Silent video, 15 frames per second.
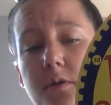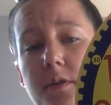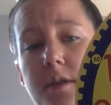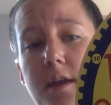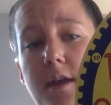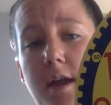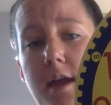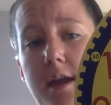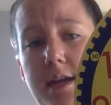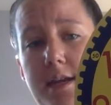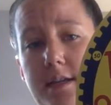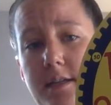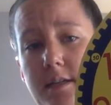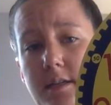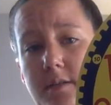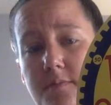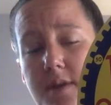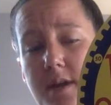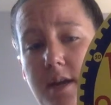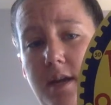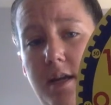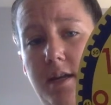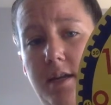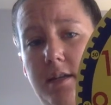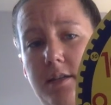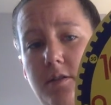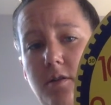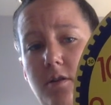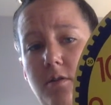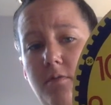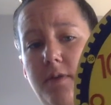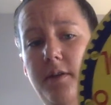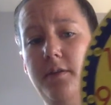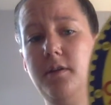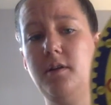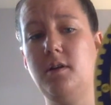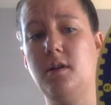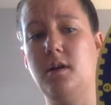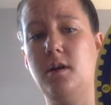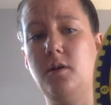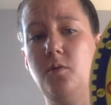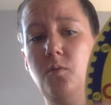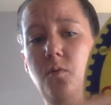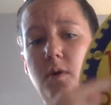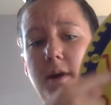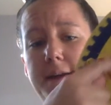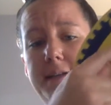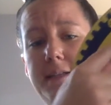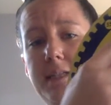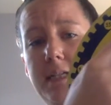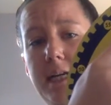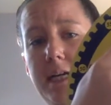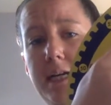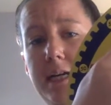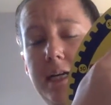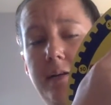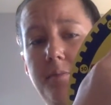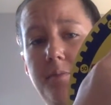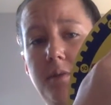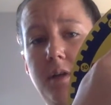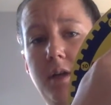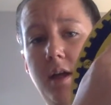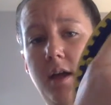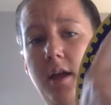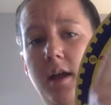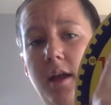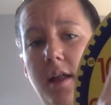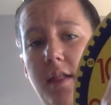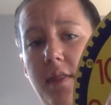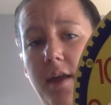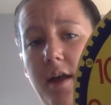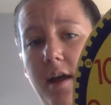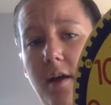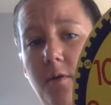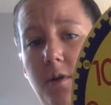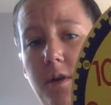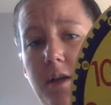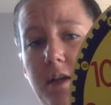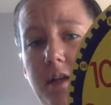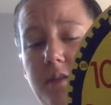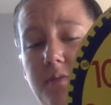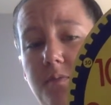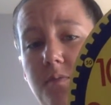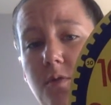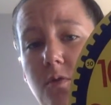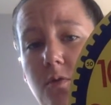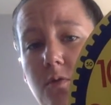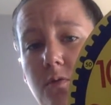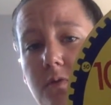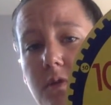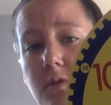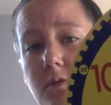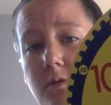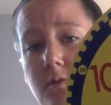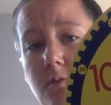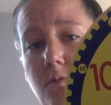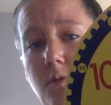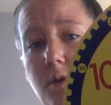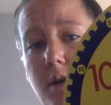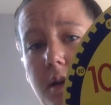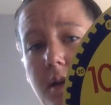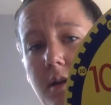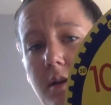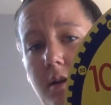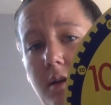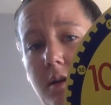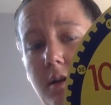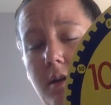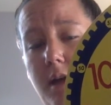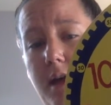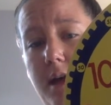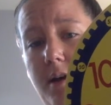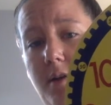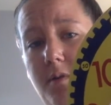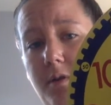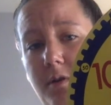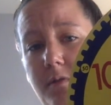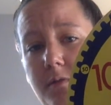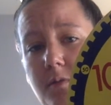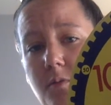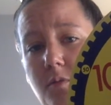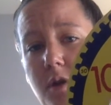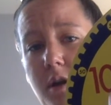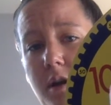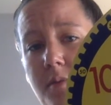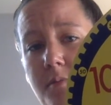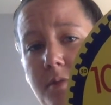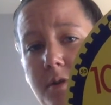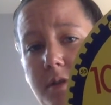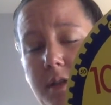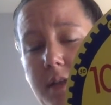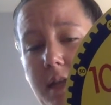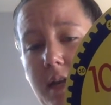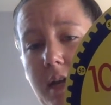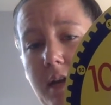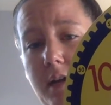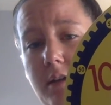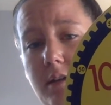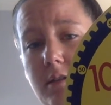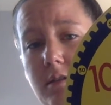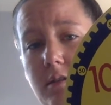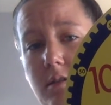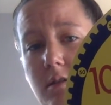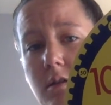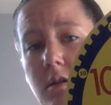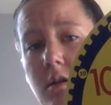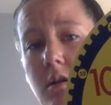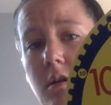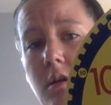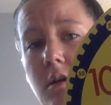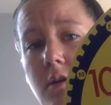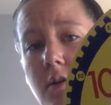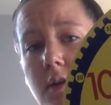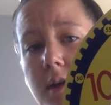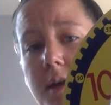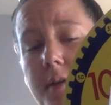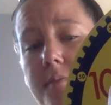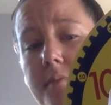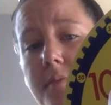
The minute hand has gone around the clock one time, and the hour hand has moved 1 hour from one number to the next. Okay.